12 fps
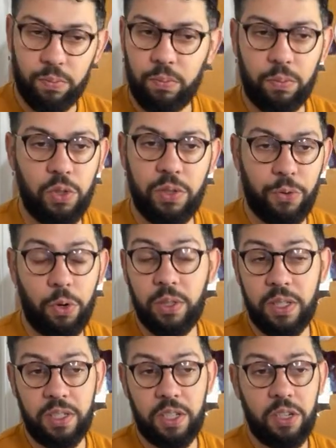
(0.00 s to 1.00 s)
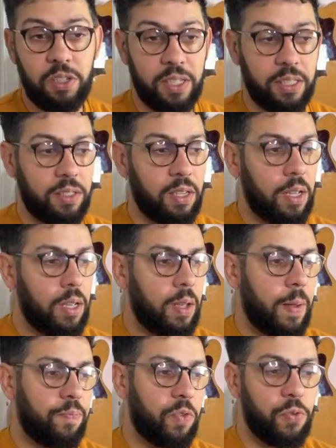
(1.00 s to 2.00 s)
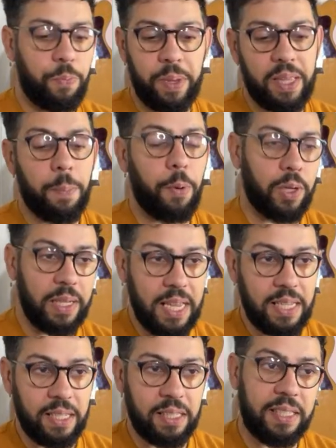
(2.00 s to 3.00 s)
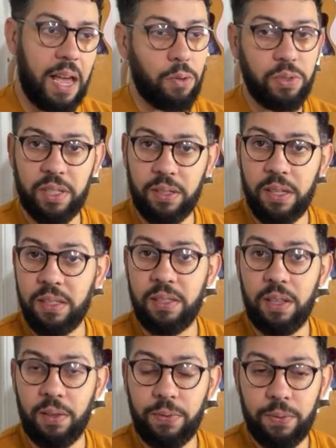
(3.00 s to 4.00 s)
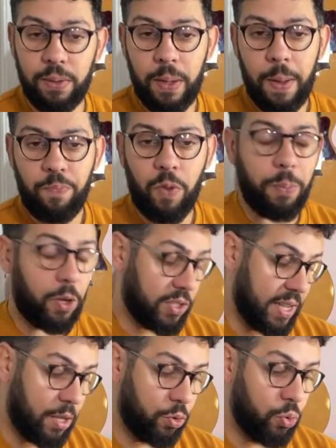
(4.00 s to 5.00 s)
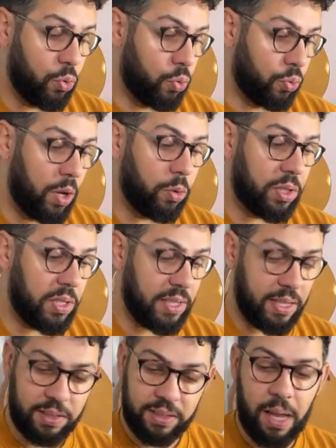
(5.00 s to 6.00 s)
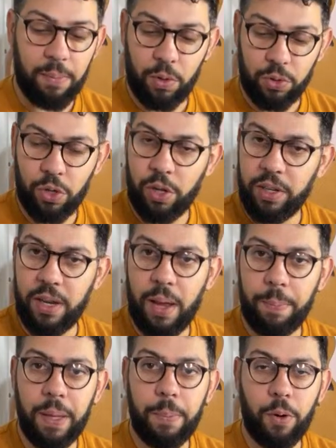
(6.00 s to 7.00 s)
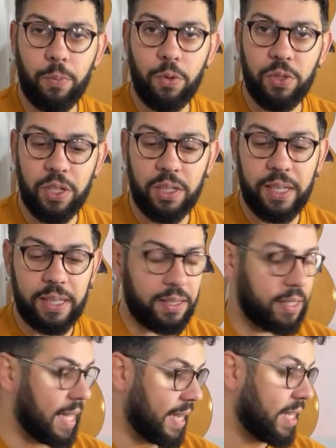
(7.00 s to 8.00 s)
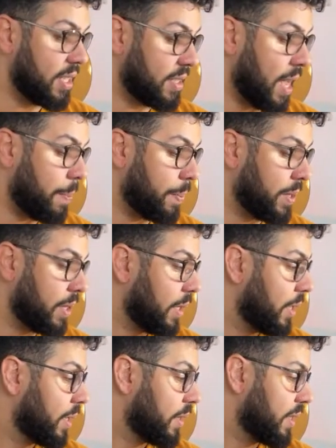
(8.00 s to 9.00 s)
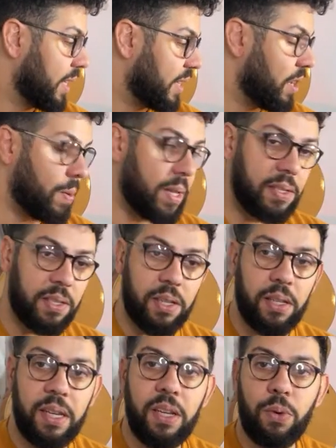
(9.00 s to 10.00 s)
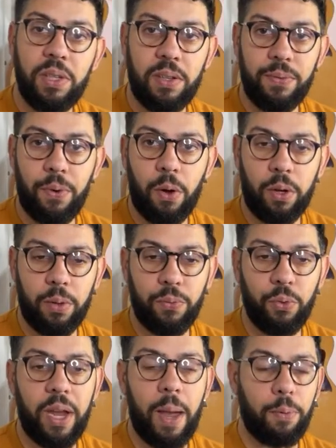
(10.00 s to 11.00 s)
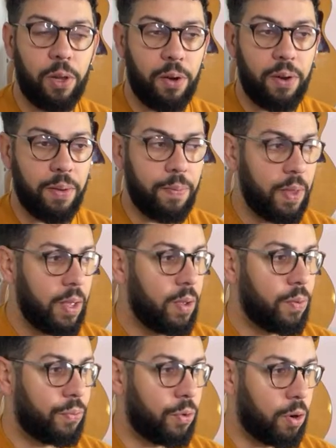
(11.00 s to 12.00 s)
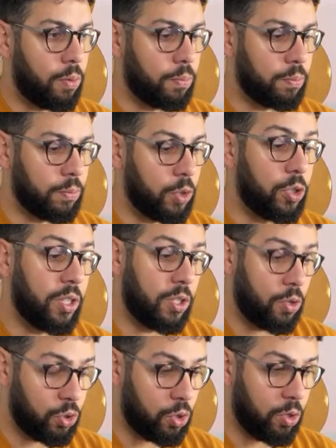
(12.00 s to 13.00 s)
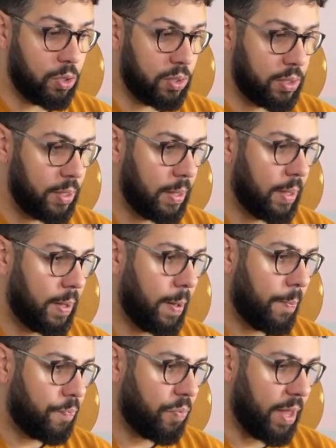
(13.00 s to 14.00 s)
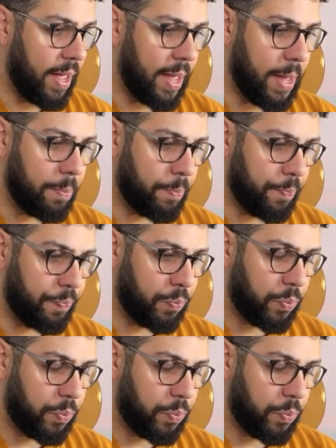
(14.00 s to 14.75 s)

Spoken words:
music for all these years and you've picked up on licks and sounds and stuff. Because I do notice as time goes on and I play more music that does happen, that there is an increase in vocabulary from learning new songs. Um,